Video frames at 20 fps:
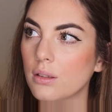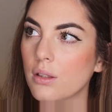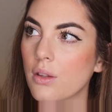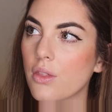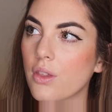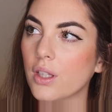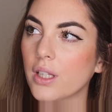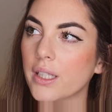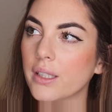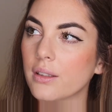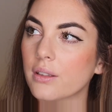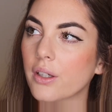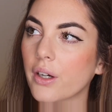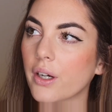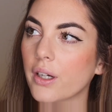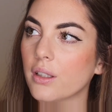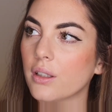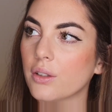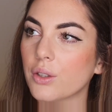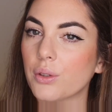The little
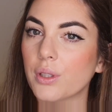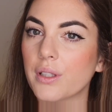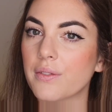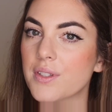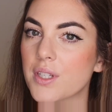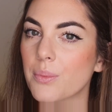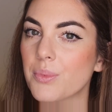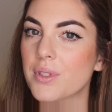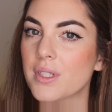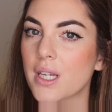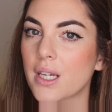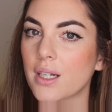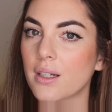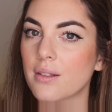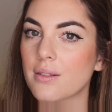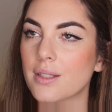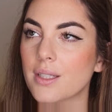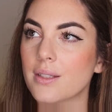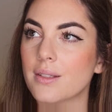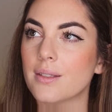girl who lives
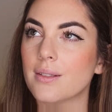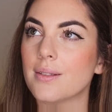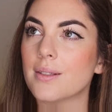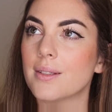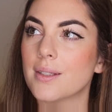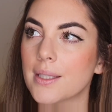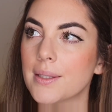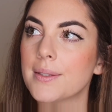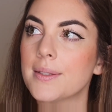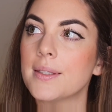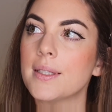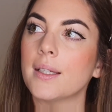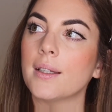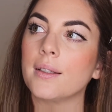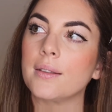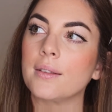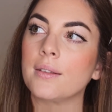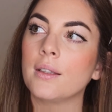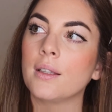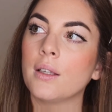upstairs is
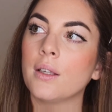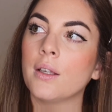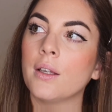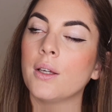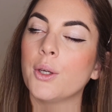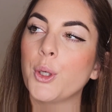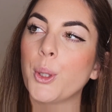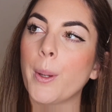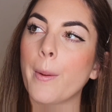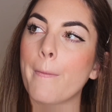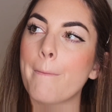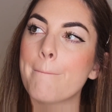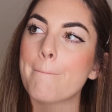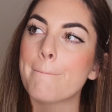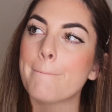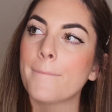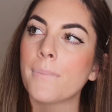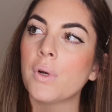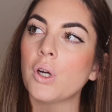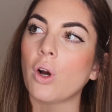insisting
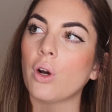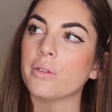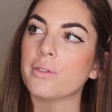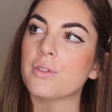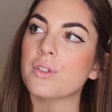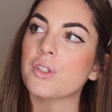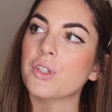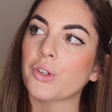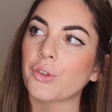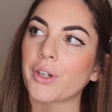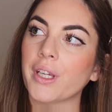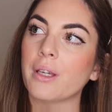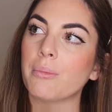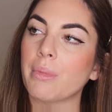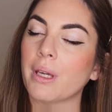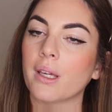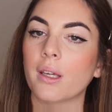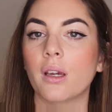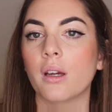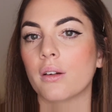on
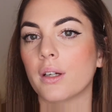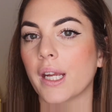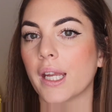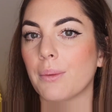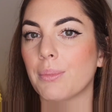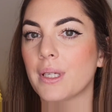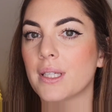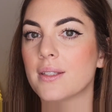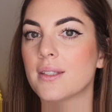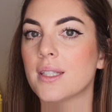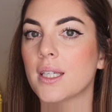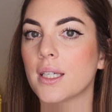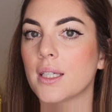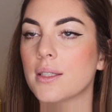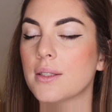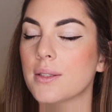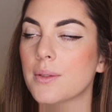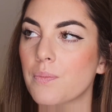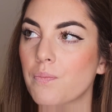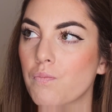screaming her
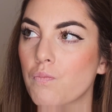ABCs.